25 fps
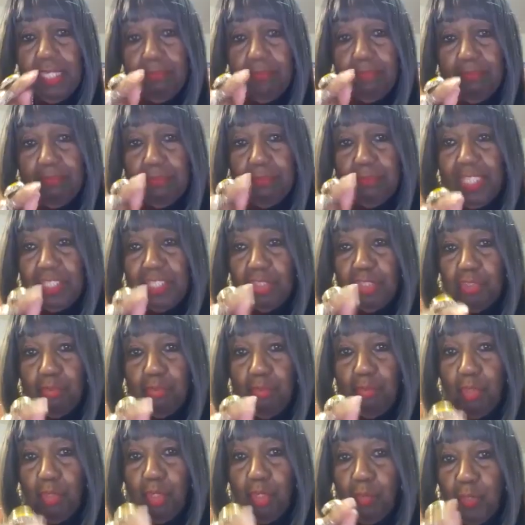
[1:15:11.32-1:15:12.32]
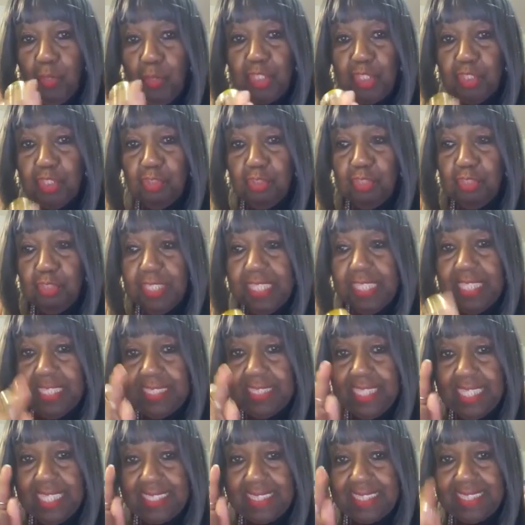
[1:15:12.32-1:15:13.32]
need to do more what you did.
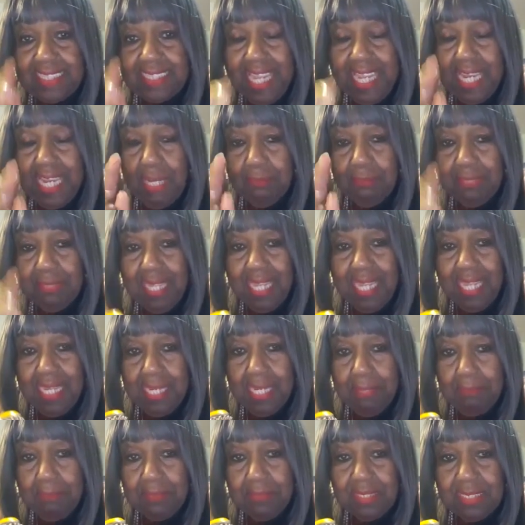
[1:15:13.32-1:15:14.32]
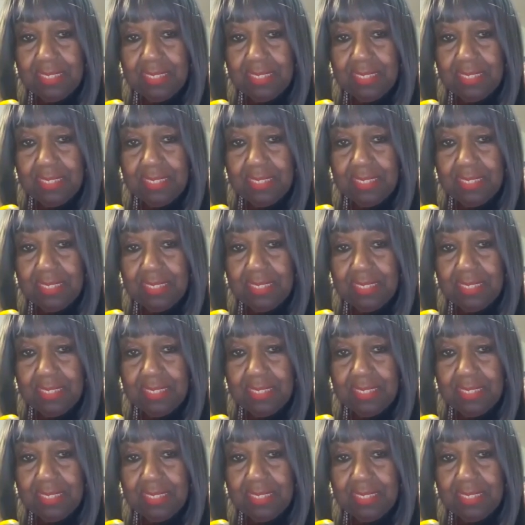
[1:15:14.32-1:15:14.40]
That's name names.